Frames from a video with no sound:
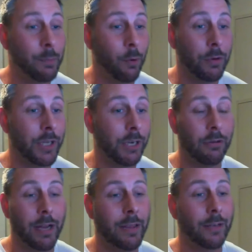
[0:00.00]
in general,
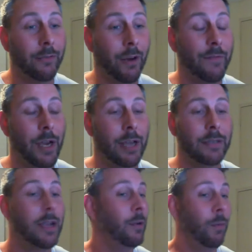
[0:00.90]
anything drive fast.
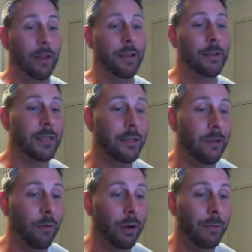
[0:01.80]
One of those things I
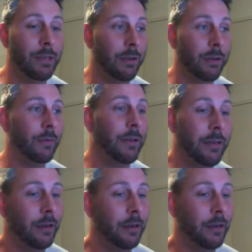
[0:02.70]
want to be doing when, you know, I